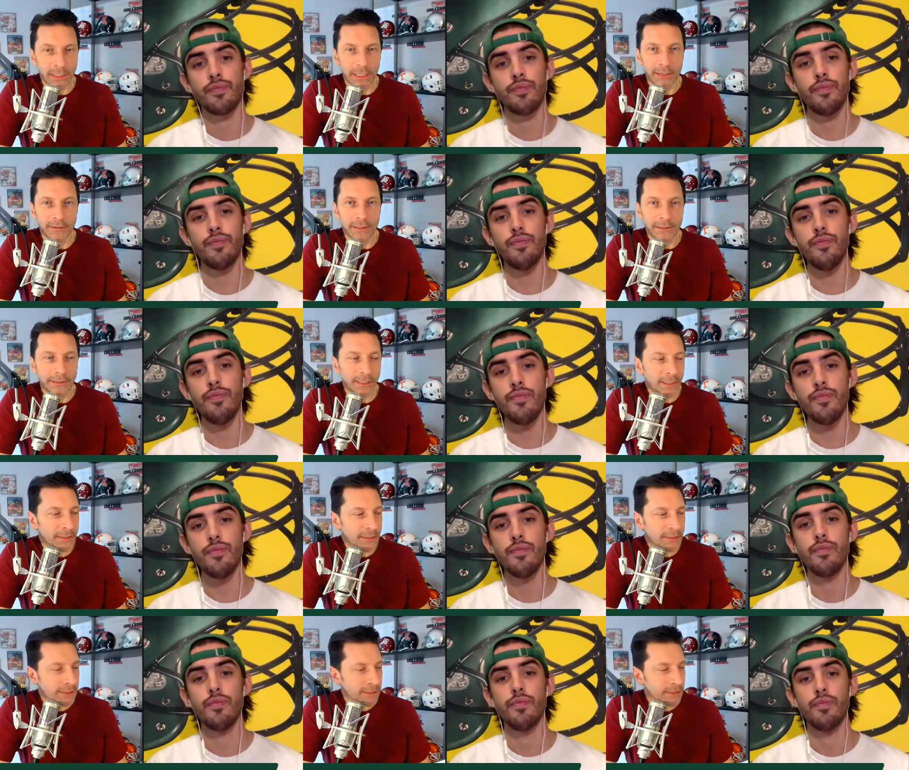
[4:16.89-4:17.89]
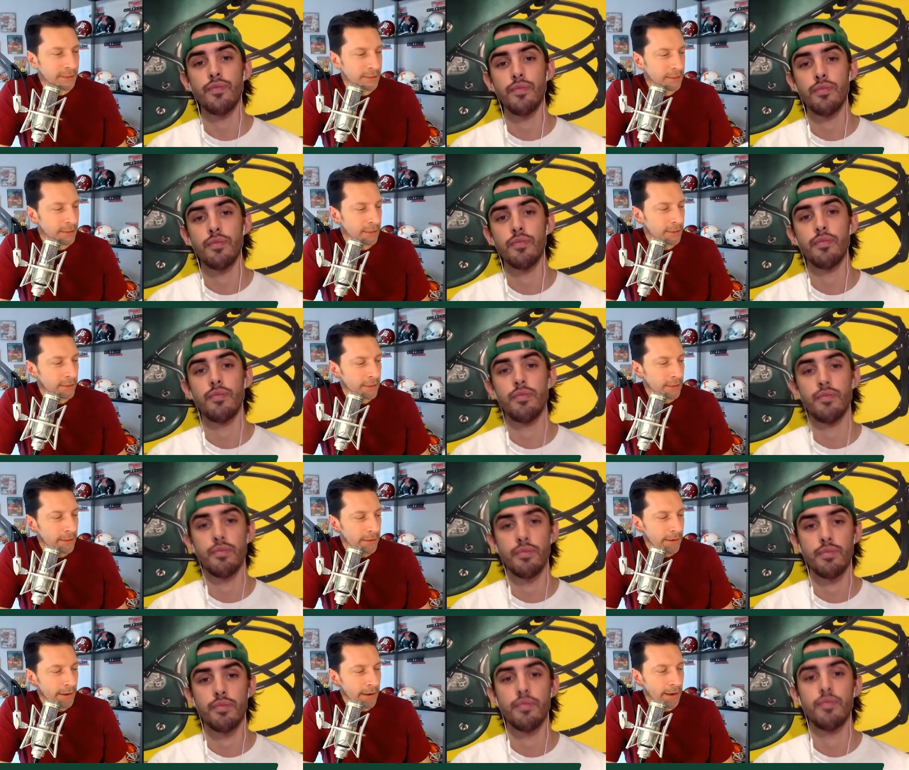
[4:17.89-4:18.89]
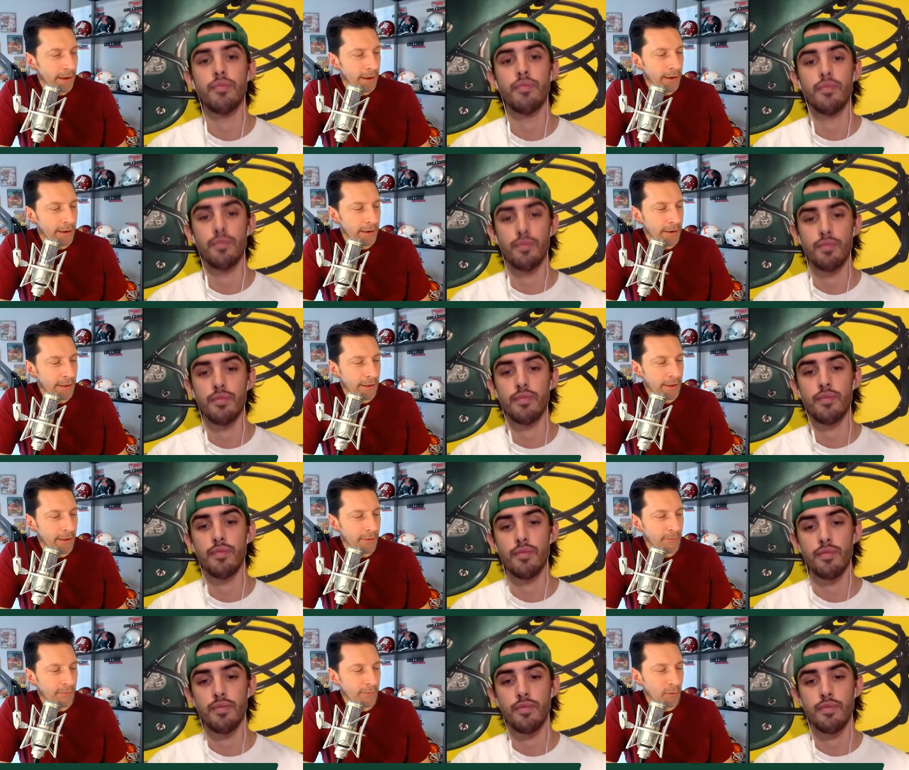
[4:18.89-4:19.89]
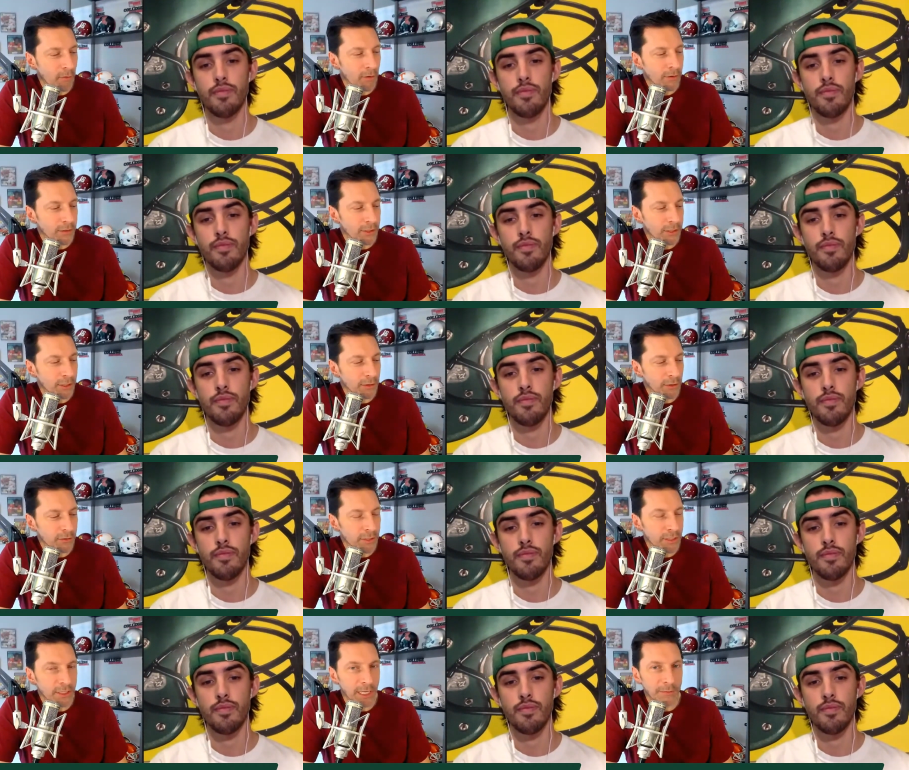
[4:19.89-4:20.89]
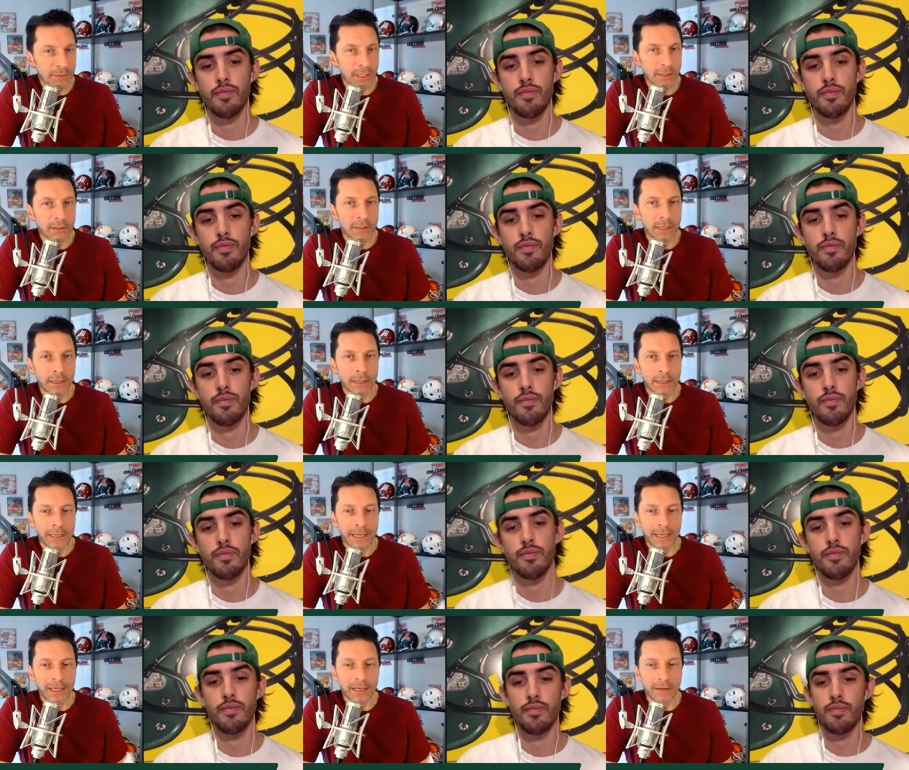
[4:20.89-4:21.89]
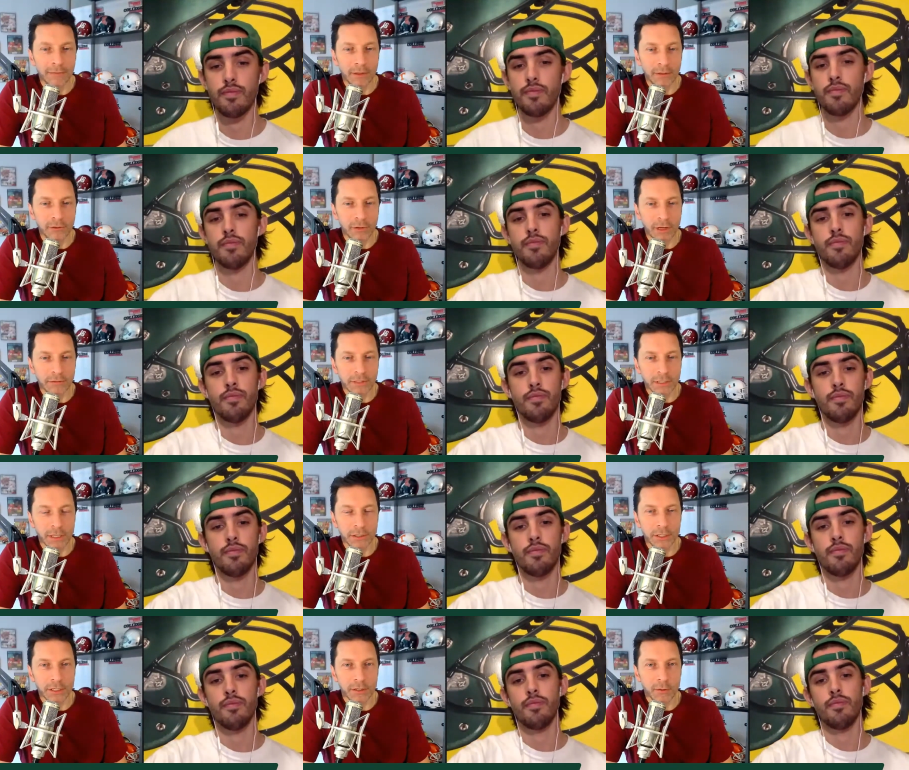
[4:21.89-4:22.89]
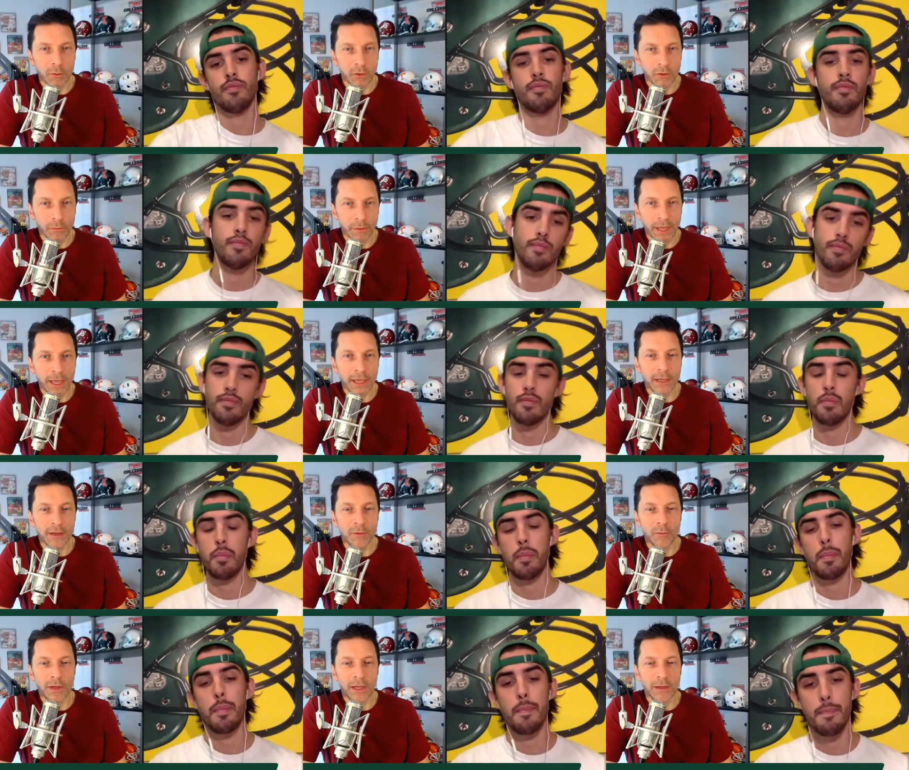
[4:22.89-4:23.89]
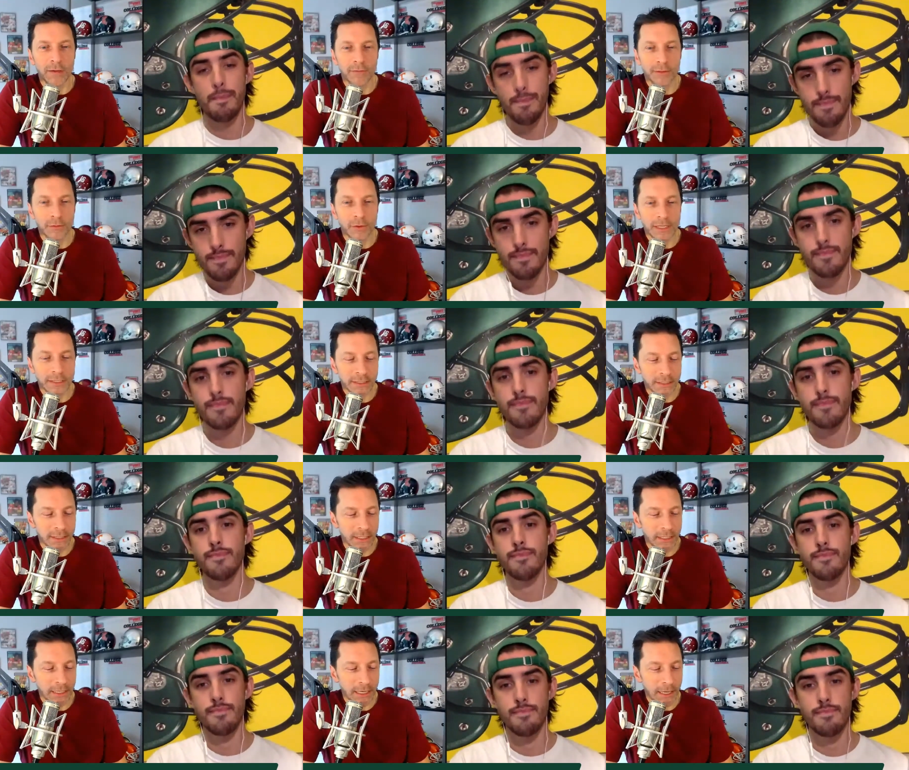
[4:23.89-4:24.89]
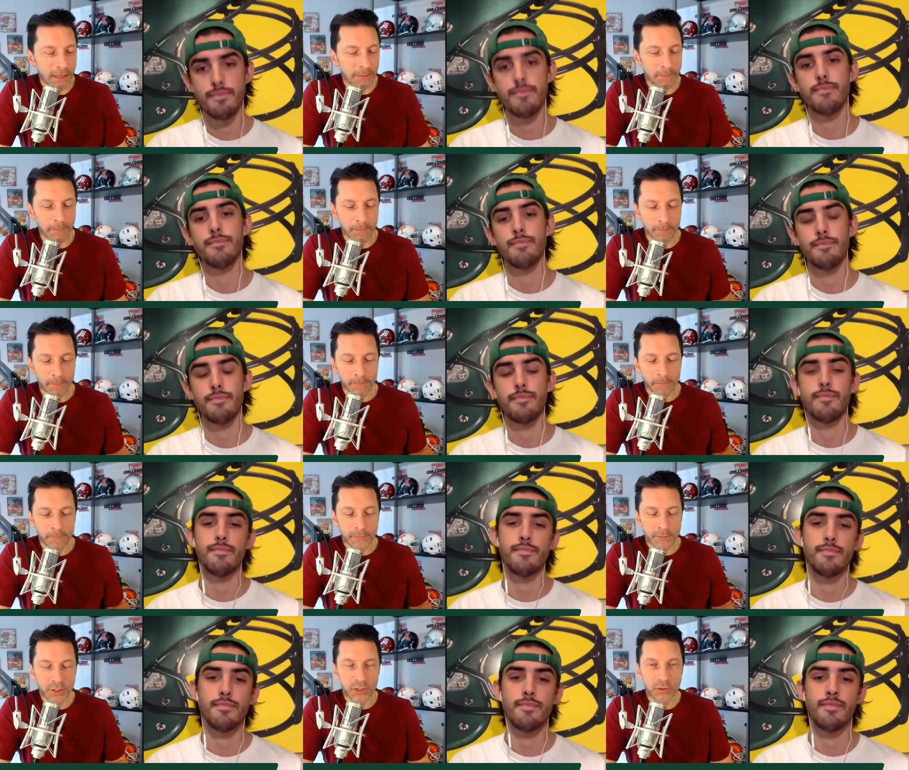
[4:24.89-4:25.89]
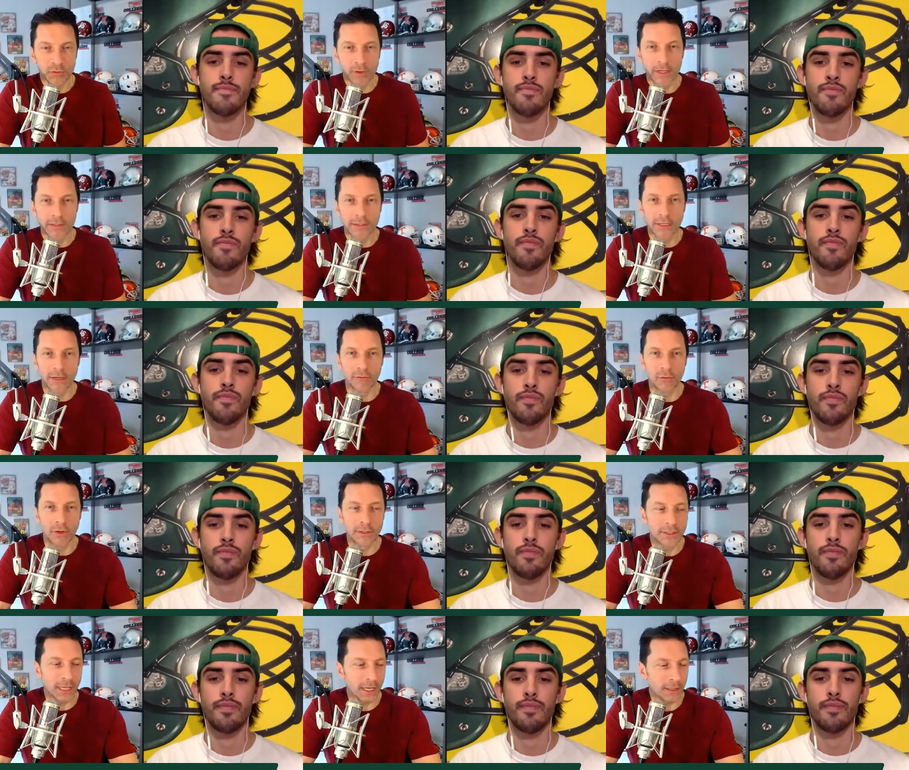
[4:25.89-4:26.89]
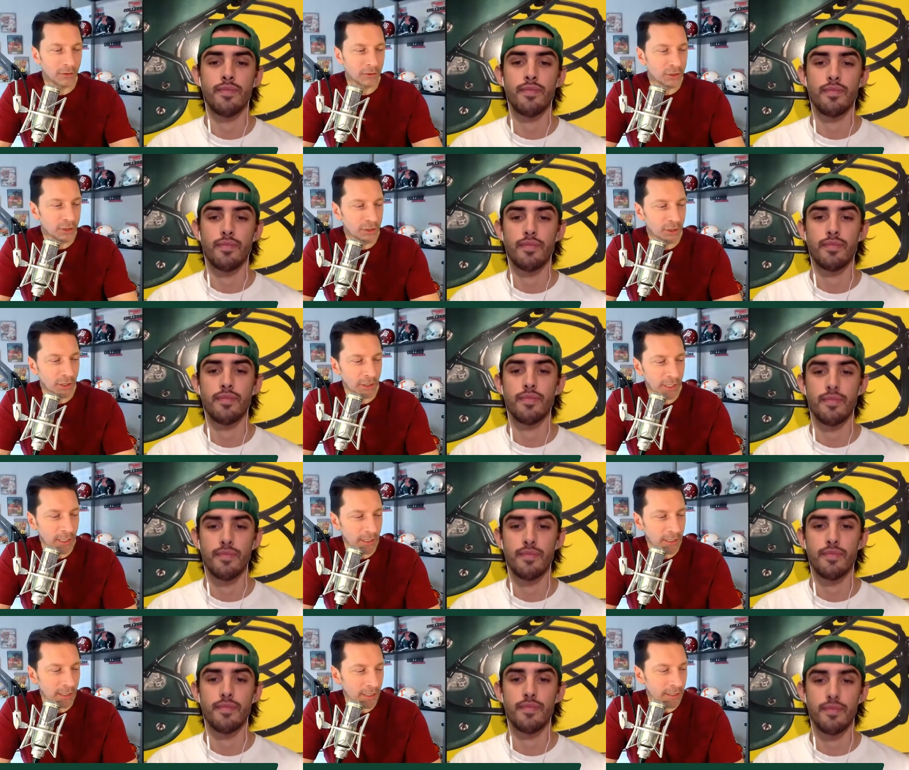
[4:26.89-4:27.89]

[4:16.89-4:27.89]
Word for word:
Speaker 1: down the Ducks. And of course, you lose the top 10 NFL draft selection at quarterback. We have addressed the strengths of one Tyler Shough and